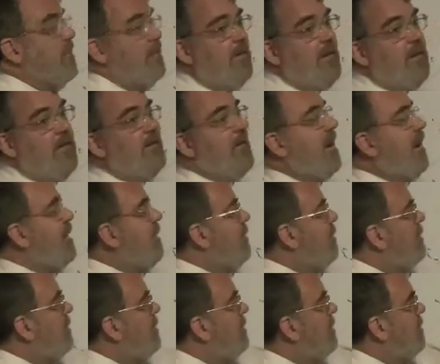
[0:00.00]
the
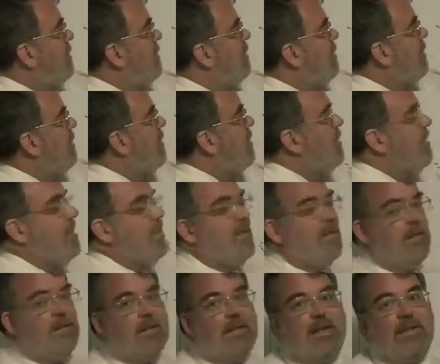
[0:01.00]
p-value,
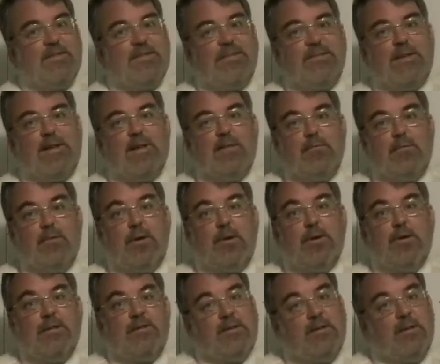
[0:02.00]
less than
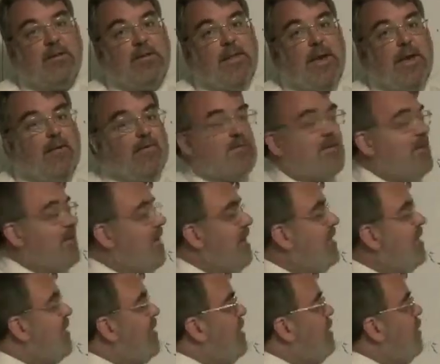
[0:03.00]
1 in 10,000,
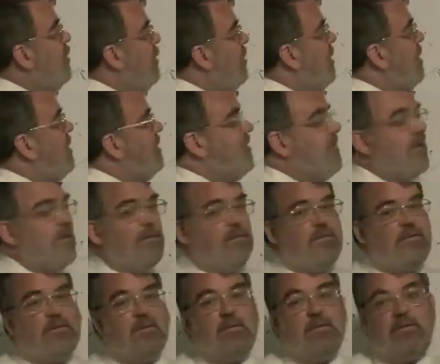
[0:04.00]
less than
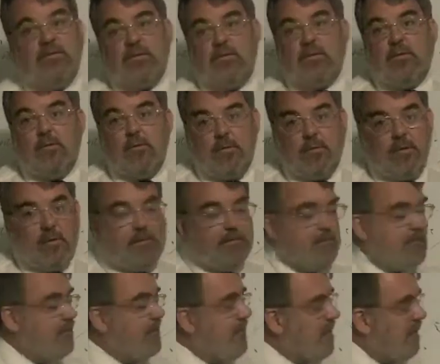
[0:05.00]

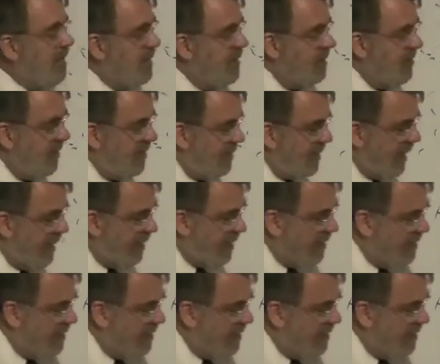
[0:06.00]
0.0001. So that